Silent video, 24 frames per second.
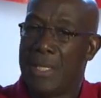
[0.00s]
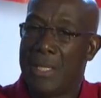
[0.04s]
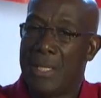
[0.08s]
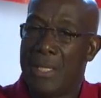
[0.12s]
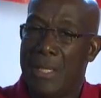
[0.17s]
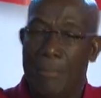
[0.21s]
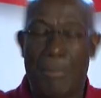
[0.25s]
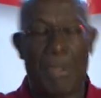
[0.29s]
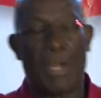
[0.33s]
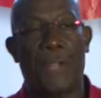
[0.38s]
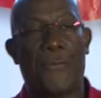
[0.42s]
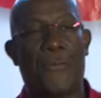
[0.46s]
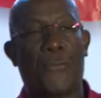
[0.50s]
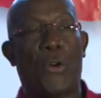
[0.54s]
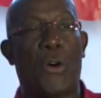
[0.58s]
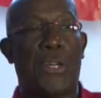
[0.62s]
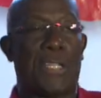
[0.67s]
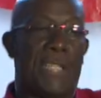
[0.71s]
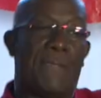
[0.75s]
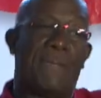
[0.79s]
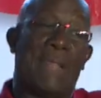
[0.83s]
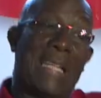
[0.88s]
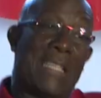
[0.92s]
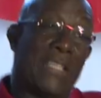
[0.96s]
But of course,
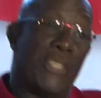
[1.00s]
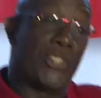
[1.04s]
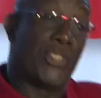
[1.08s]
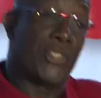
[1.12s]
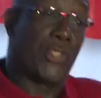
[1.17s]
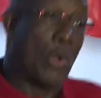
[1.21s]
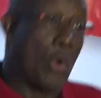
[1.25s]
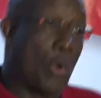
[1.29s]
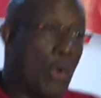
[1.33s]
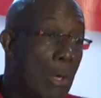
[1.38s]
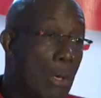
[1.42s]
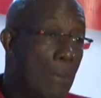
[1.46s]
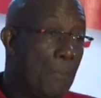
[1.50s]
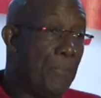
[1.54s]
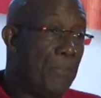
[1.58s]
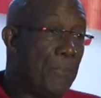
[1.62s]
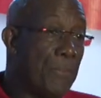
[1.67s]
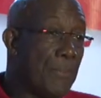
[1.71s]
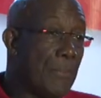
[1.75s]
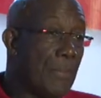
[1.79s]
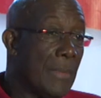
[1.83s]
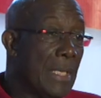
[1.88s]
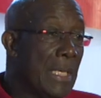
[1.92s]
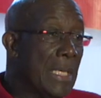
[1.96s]
if that is so,
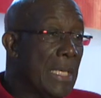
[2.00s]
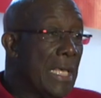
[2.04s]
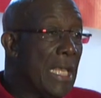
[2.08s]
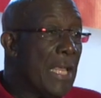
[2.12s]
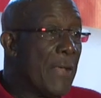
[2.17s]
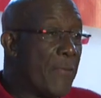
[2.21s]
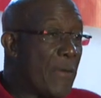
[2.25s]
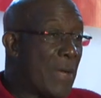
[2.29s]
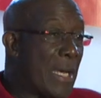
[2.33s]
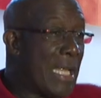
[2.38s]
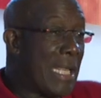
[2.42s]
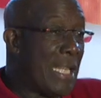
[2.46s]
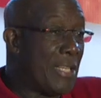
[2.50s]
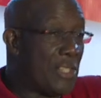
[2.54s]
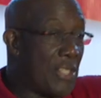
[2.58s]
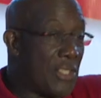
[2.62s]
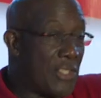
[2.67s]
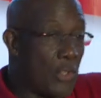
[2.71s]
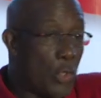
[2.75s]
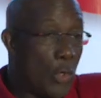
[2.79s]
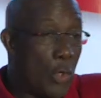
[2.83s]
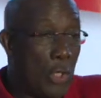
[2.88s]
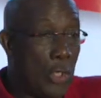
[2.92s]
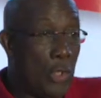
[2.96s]
if what I just
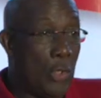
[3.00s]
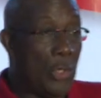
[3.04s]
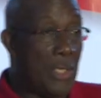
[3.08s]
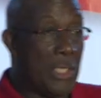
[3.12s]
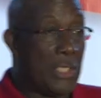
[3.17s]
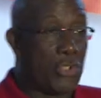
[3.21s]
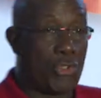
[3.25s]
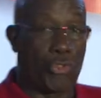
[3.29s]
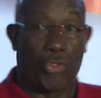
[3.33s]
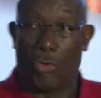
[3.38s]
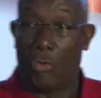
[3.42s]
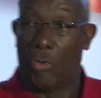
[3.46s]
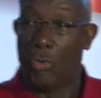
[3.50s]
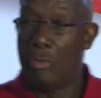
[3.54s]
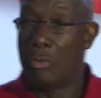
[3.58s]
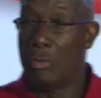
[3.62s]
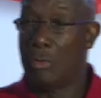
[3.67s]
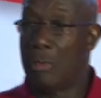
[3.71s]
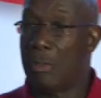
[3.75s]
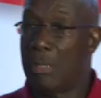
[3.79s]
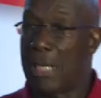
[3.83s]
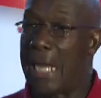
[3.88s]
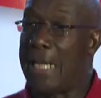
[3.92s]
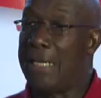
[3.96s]
told you is true,
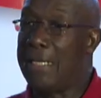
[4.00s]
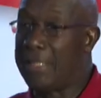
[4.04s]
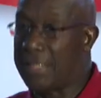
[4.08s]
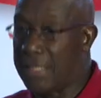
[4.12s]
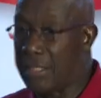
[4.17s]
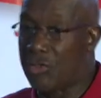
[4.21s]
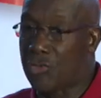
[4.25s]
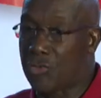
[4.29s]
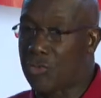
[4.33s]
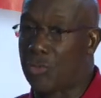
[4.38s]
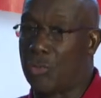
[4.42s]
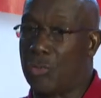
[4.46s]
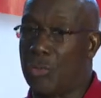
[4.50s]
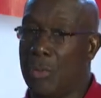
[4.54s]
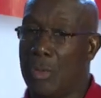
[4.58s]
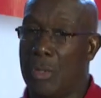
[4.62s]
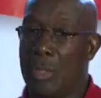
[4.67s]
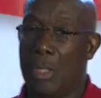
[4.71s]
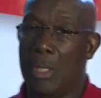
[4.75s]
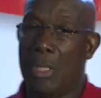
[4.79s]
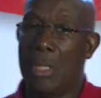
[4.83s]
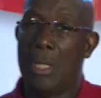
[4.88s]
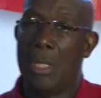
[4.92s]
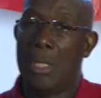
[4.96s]
and it is true,
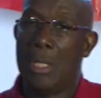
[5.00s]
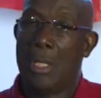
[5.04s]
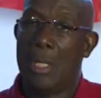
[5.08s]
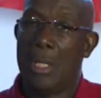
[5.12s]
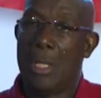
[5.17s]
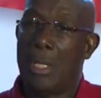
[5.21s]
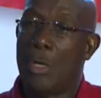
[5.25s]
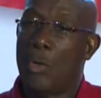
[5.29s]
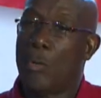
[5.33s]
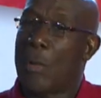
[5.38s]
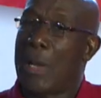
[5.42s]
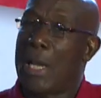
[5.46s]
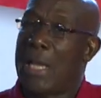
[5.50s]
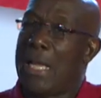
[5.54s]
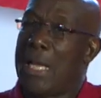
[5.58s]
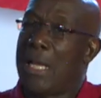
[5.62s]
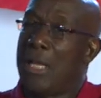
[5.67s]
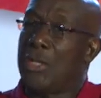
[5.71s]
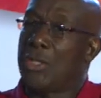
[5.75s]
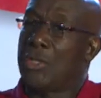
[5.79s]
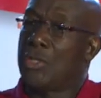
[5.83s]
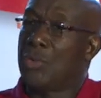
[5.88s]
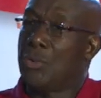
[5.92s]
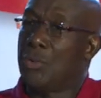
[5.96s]
why
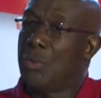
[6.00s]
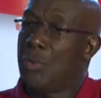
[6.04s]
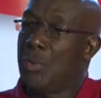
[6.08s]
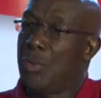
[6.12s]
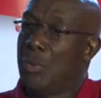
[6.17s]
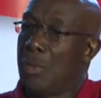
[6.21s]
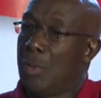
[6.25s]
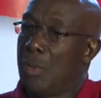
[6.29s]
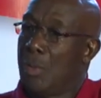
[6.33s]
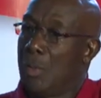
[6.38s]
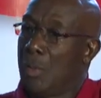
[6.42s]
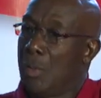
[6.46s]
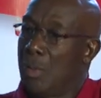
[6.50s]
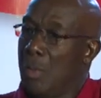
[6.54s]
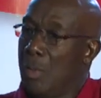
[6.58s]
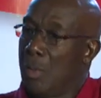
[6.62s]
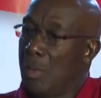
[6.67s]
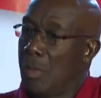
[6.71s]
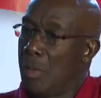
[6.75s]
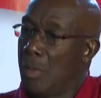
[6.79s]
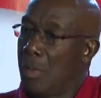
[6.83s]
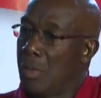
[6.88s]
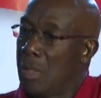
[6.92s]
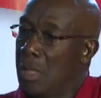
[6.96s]
aren't you
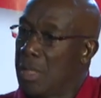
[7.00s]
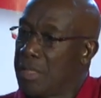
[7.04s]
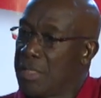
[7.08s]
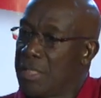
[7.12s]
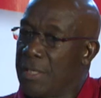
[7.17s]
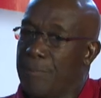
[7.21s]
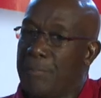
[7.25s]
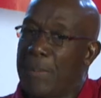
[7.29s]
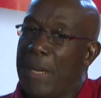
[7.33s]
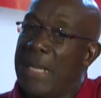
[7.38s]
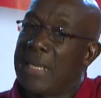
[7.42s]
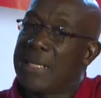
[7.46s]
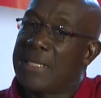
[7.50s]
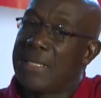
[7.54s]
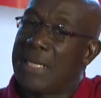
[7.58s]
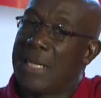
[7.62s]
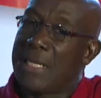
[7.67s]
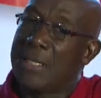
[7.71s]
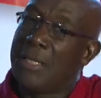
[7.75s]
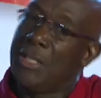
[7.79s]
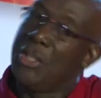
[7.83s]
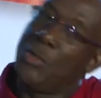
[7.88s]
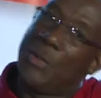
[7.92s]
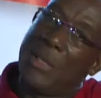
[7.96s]
not surprised that
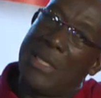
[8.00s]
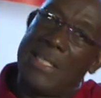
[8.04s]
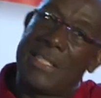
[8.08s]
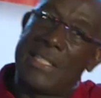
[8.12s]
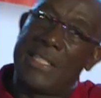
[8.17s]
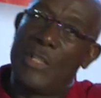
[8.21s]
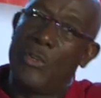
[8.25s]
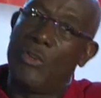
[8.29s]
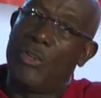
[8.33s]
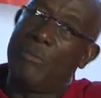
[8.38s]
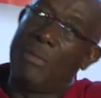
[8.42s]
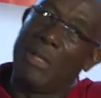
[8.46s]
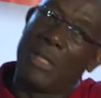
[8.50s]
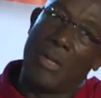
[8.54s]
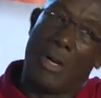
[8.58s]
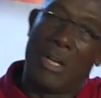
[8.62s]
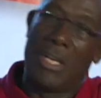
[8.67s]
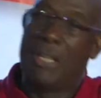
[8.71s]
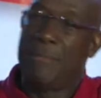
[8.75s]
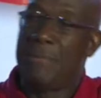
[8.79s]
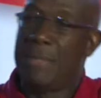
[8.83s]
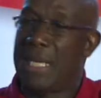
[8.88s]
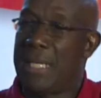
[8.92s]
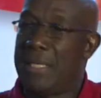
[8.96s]
the UNC will be
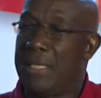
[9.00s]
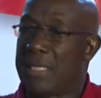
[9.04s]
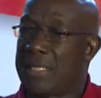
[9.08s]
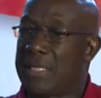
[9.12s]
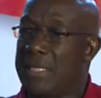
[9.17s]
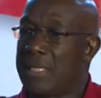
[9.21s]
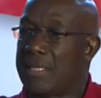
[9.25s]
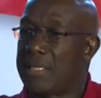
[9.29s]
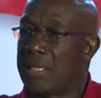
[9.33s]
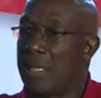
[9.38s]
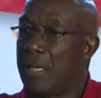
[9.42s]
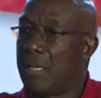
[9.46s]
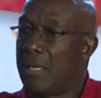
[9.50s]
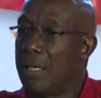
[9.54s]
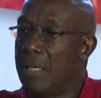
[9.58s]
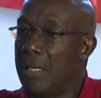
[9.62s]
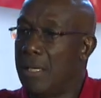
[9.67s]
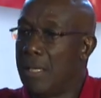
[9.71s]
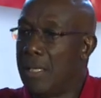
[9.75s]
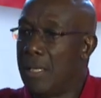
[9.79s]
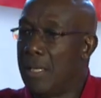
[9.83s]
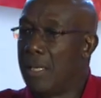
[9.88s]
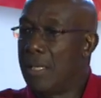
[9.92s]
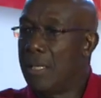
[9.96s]
calling me a dictator?
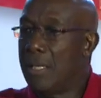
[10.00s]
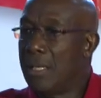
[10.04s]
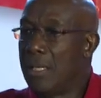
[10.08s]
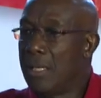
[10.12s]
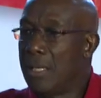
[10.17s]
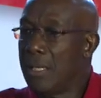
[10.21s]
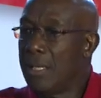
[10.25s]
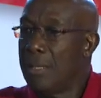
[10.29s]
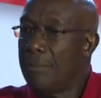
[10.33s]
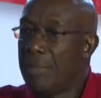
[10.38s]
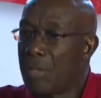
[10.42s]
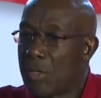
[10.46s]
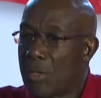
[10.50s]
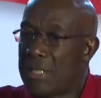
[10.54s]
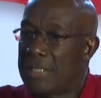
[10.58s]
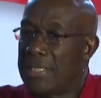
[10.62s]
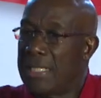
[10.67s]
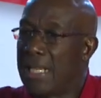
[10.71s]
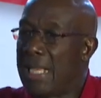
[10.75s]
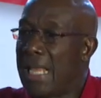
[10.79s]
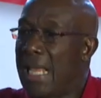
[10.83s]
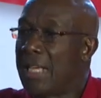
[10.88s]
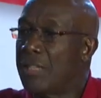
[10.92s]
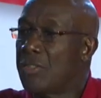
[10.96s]
Because they
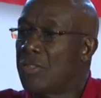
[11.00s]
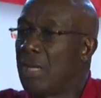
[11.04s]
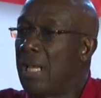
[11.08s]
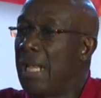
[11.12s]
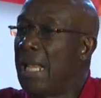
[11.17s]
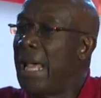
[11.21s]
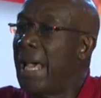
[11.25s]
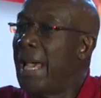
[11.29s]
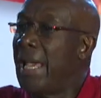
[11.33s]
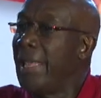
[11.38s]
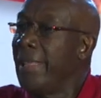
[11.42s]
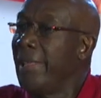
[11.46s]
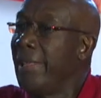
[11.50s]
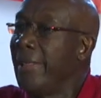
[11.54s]
like to lie.